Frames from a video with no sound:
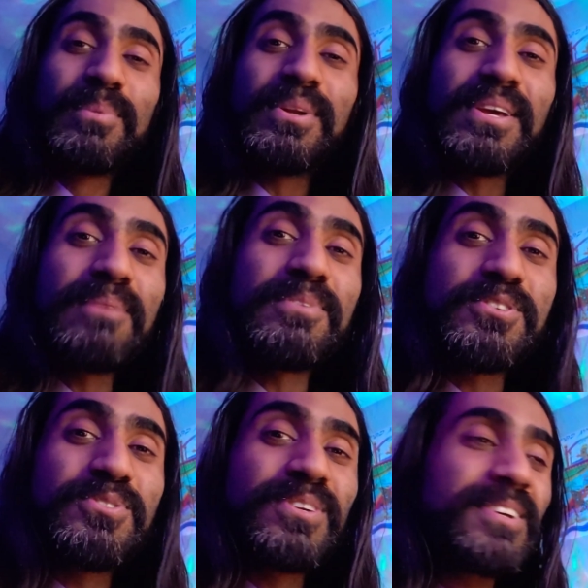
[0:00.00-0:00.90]
Pretty
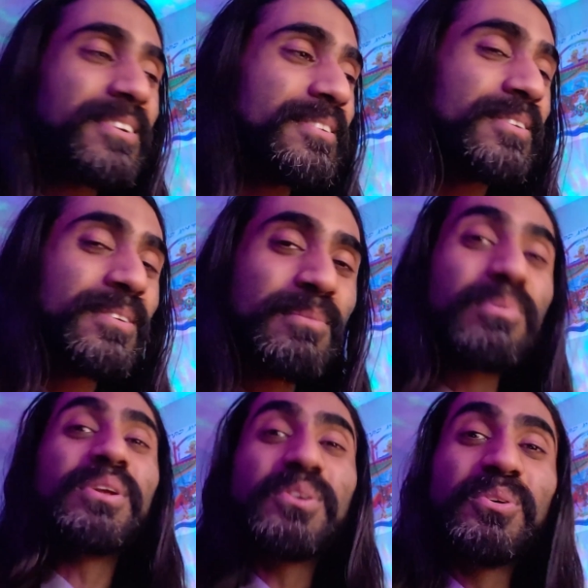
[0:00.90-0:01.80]
imagery.
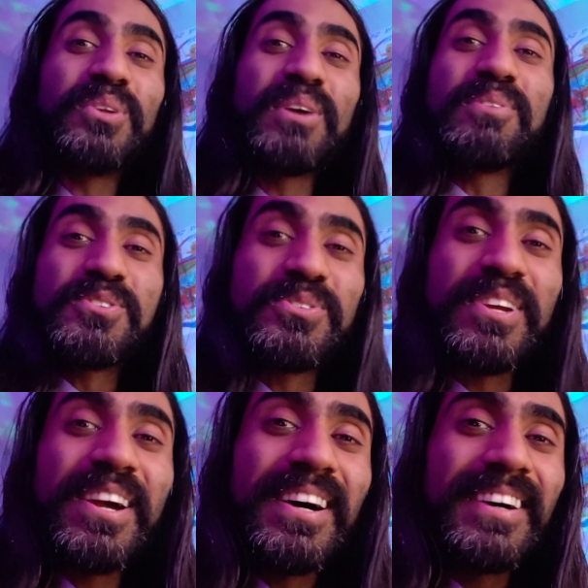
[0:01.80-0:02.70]
Pretty cool
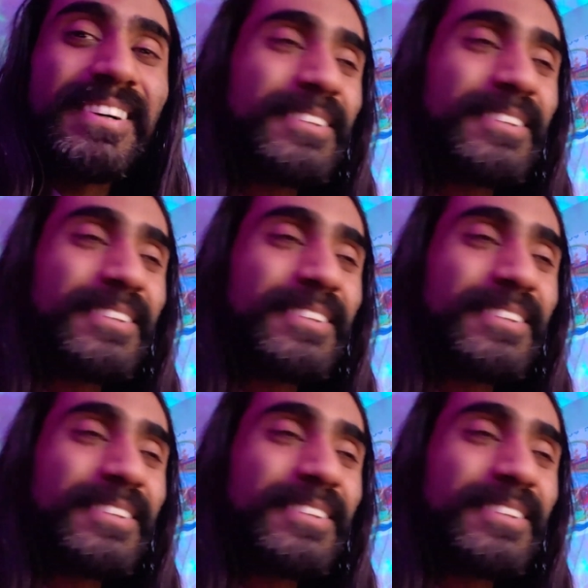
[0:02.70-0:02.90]
imagery, huh?